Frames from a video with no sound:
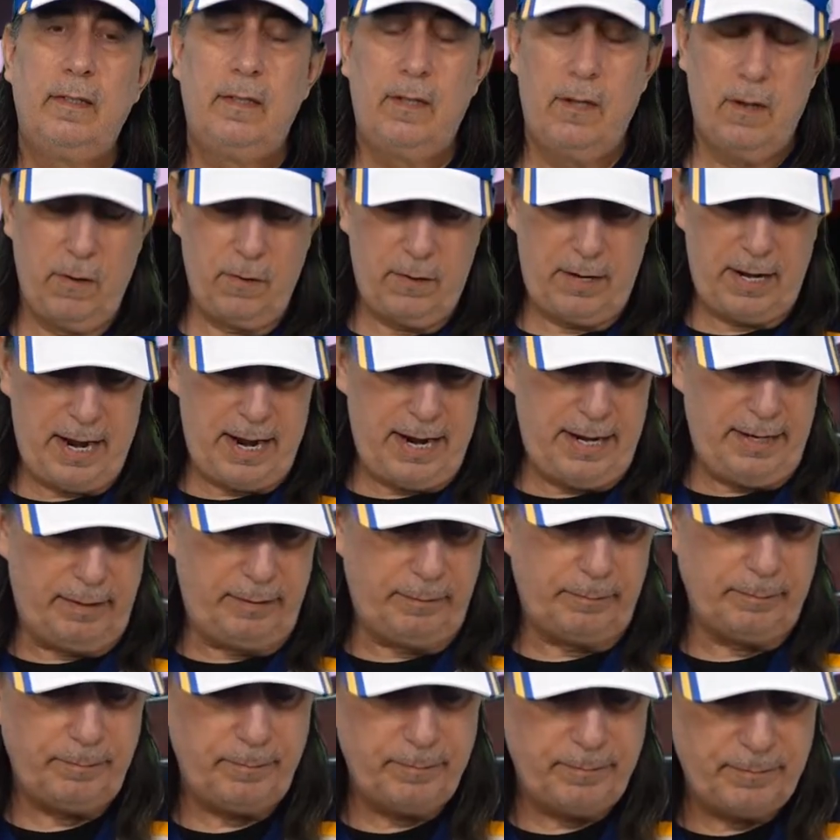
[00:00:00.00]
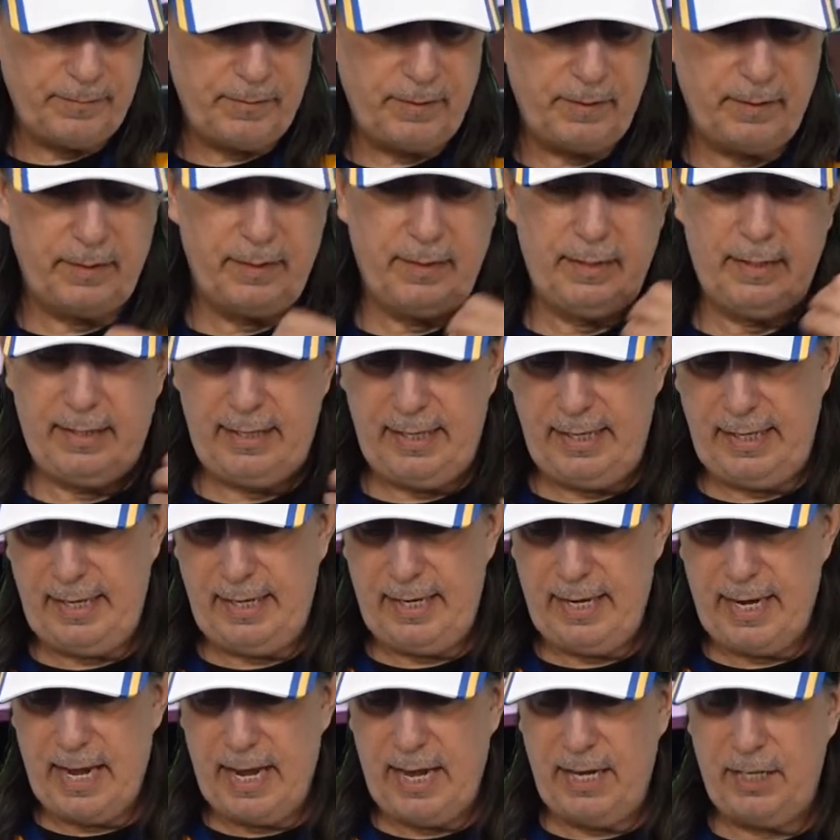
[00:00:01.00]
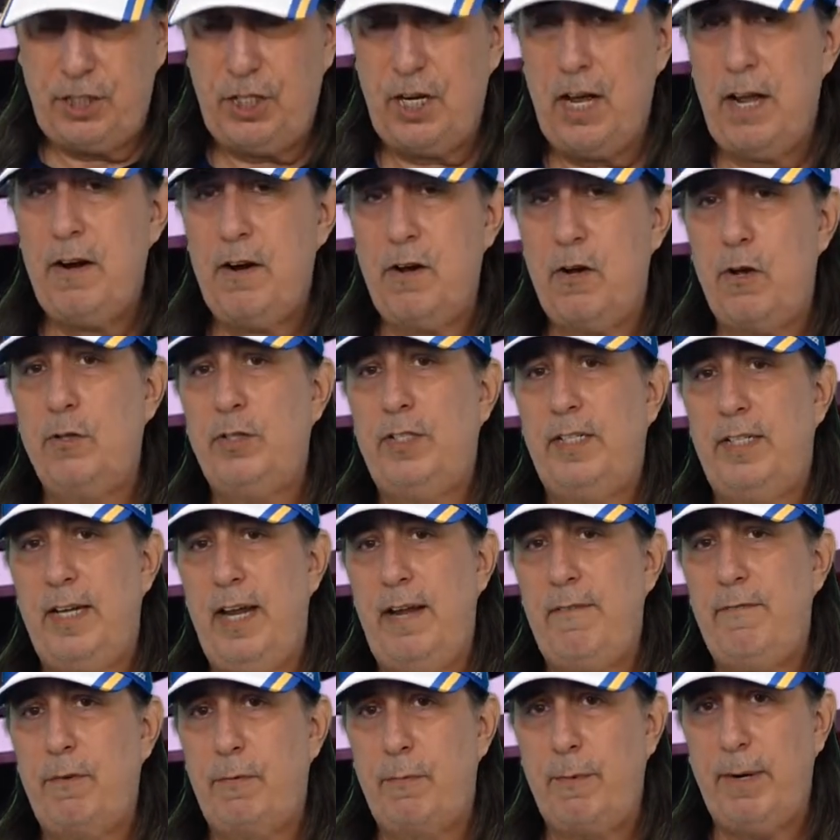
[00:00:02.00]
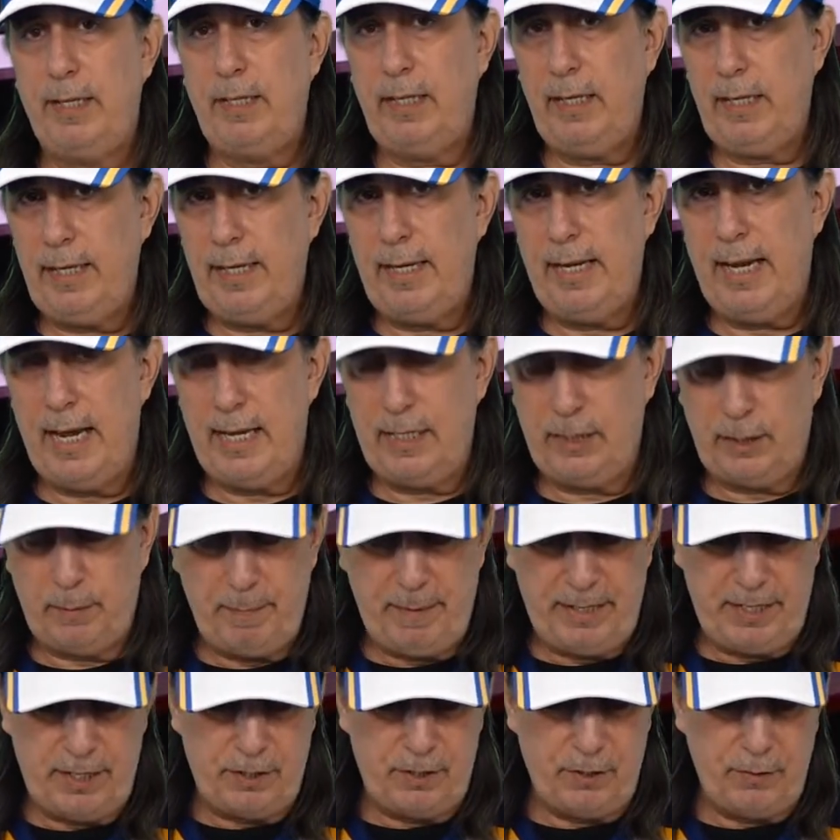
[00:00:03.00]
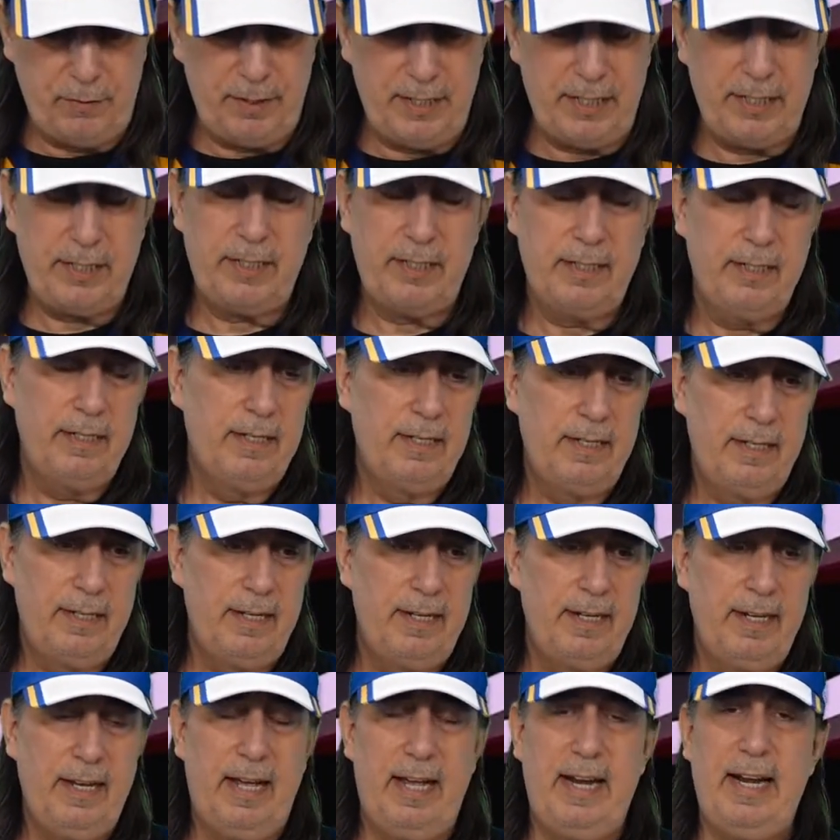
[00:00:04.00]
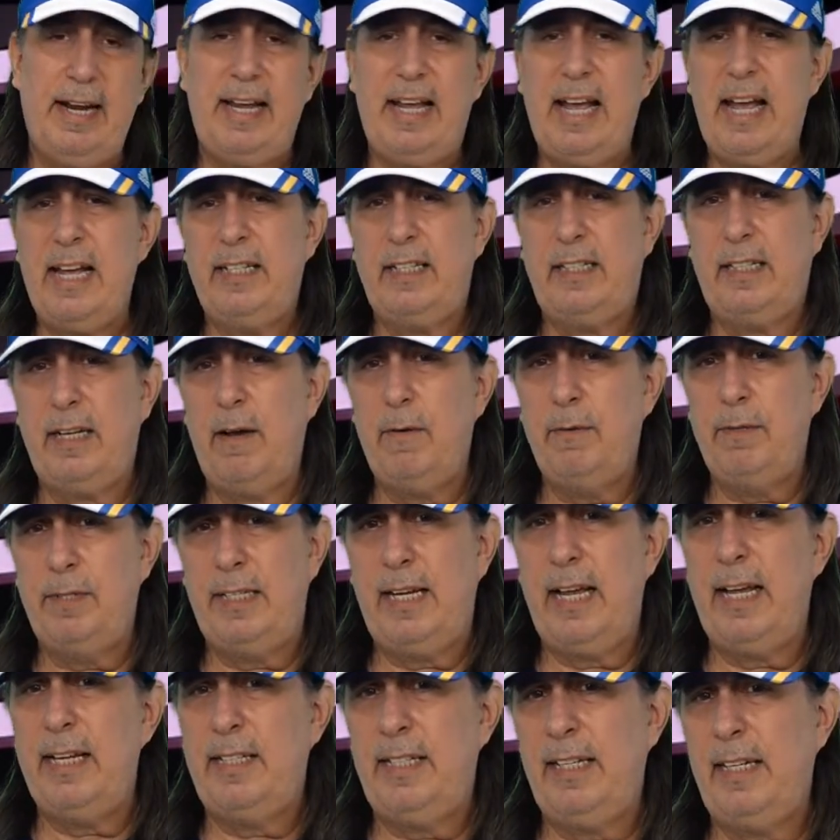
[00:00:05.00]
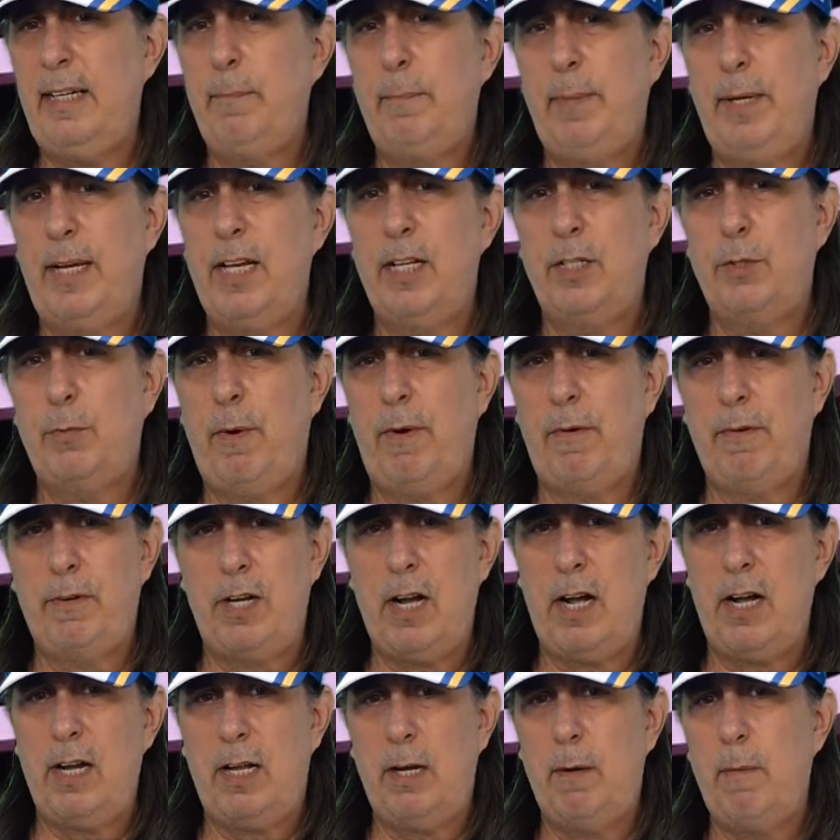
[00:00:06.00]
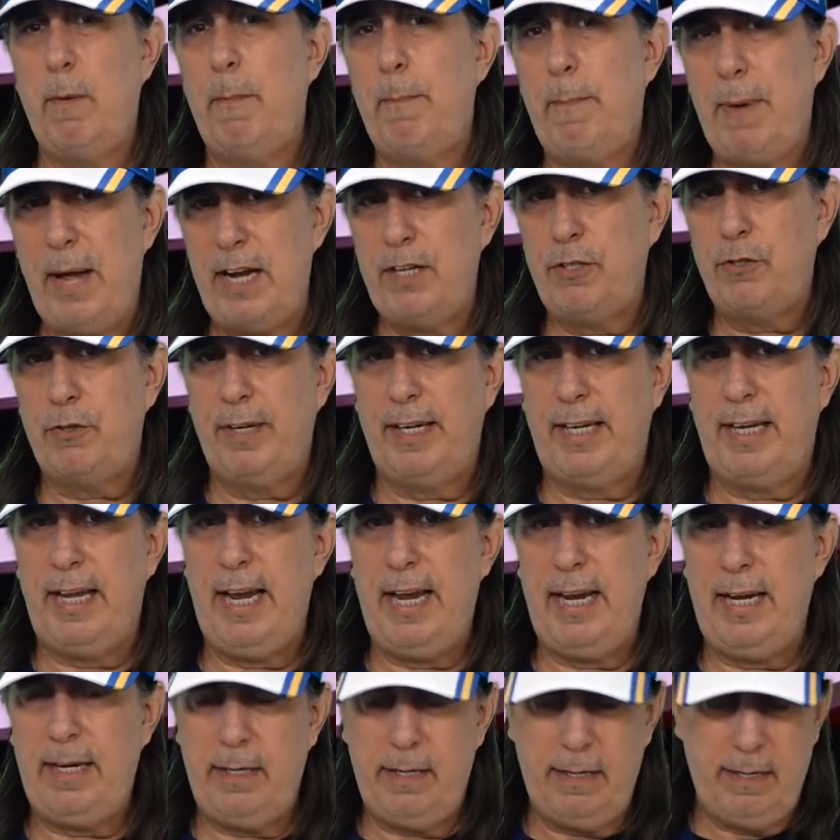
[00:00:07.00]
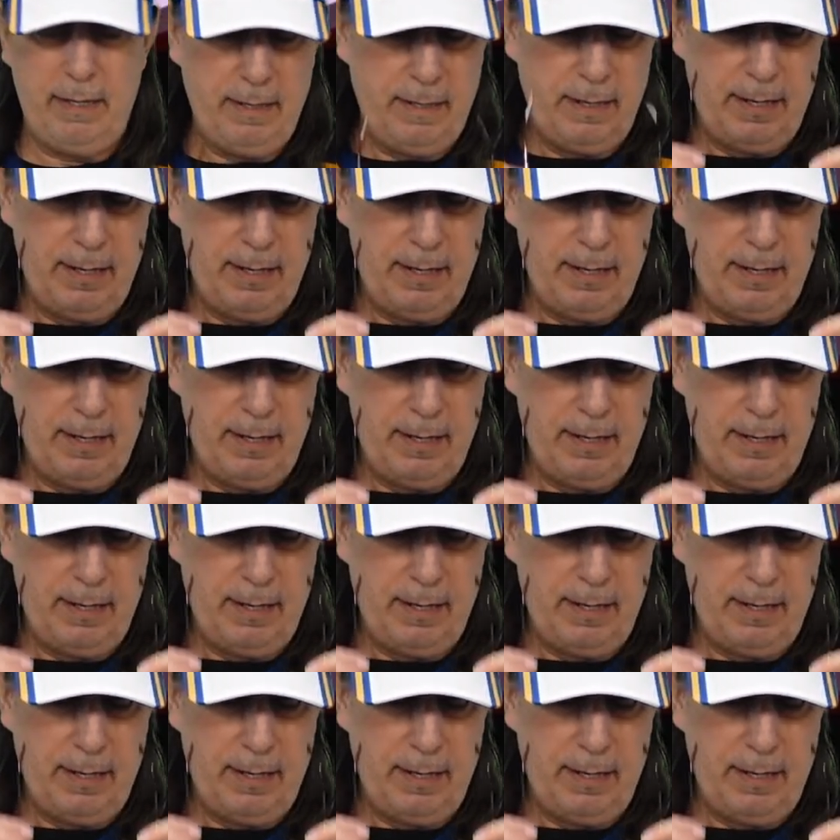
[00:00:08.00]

Okay, the shout-out goes to David Ridley. He asked me to do this. And I guess I was guessing because we were talking about Patrick Kane